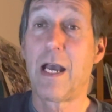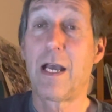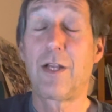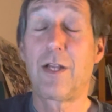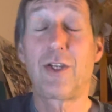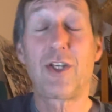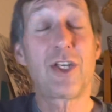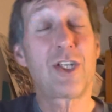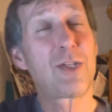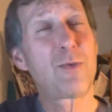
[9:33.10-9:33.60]

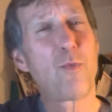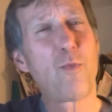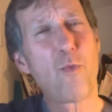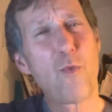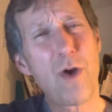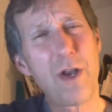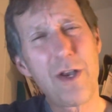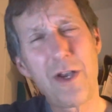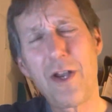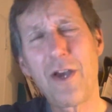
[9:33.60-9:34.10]
just
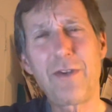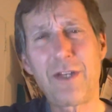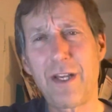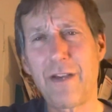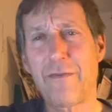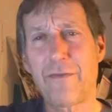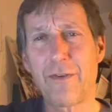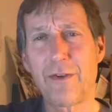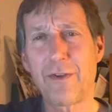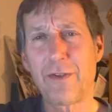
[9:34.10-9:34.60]
one note
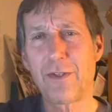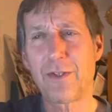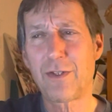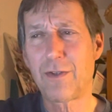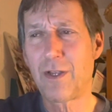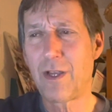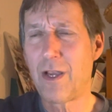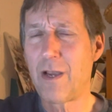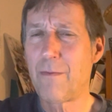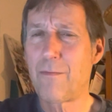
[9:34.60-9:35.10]
difference.
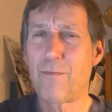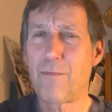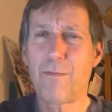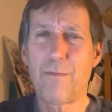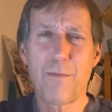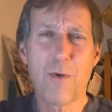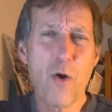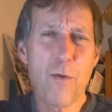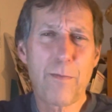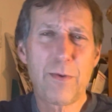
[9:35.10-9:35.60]

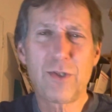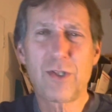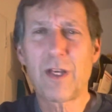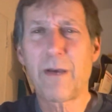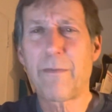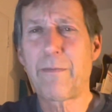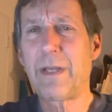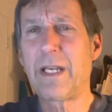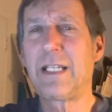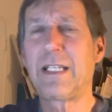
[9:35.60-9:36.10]
Opens
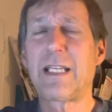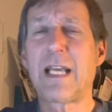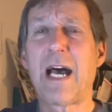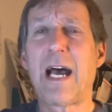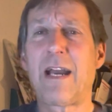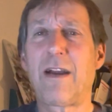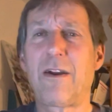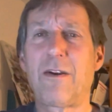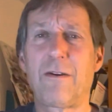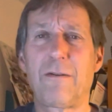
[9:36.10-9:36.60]
up an
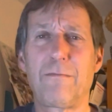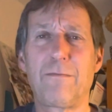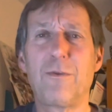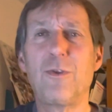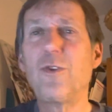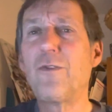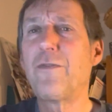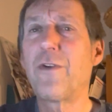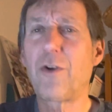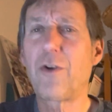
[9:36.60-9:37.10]
entire
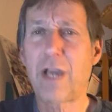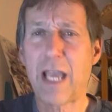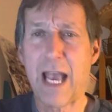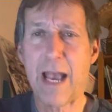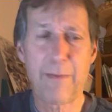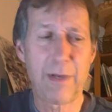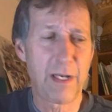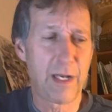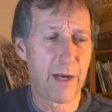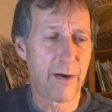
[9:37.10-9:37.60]
new
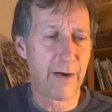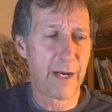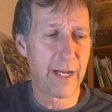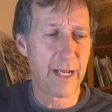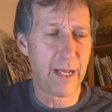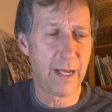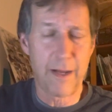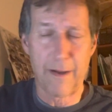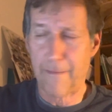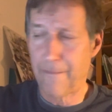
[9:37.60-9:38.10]
vocabulary.
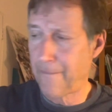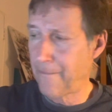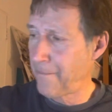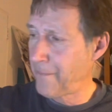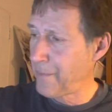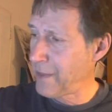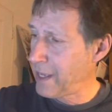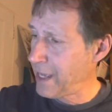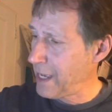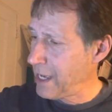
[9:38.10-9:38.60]

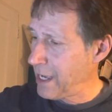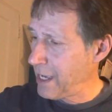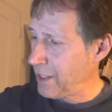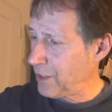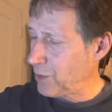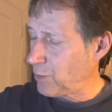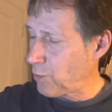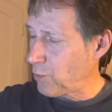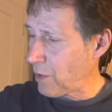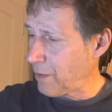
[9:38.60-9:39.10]

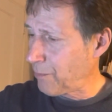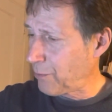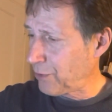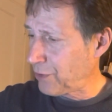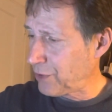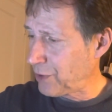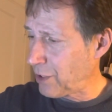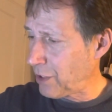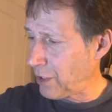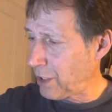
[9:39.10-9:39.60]
There's one more
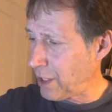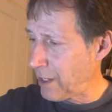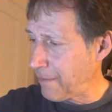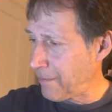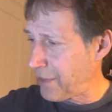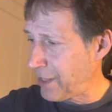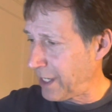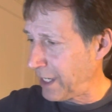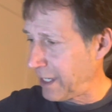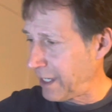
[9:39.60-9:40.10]
song I'm
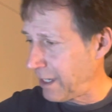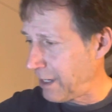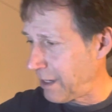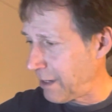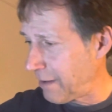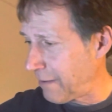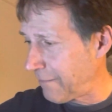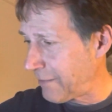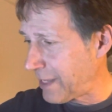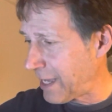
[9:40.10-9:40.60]
thinking
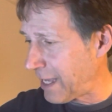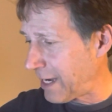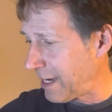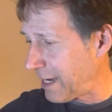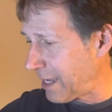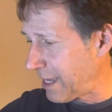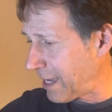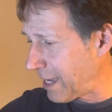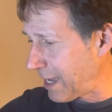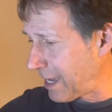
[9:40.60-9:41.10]
of
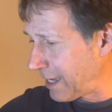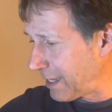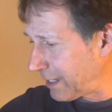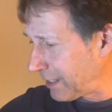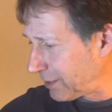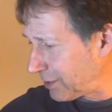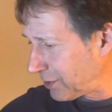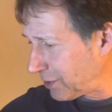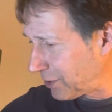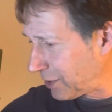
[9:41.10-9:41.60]

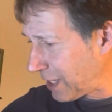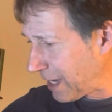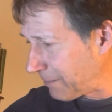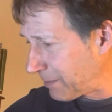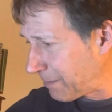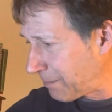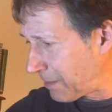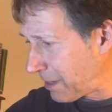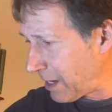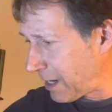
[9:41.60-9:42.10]
that just came
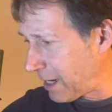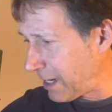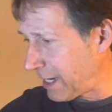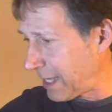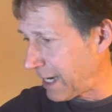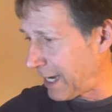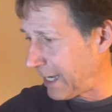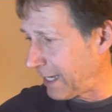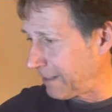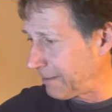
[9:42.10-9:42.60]
to mind,
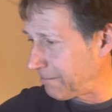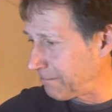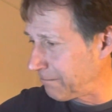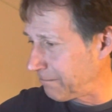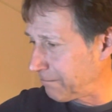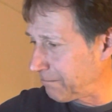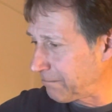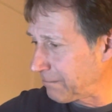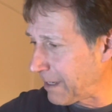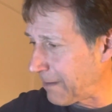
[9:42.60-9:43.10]
and
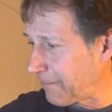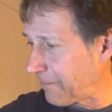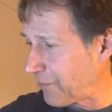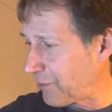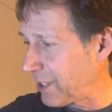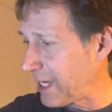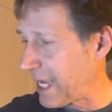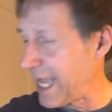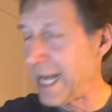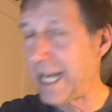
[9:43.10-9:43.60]
I'm
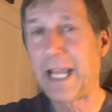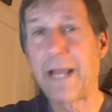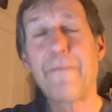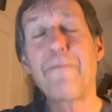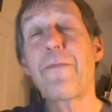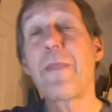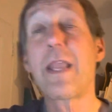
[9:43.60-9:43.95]
forgetting it.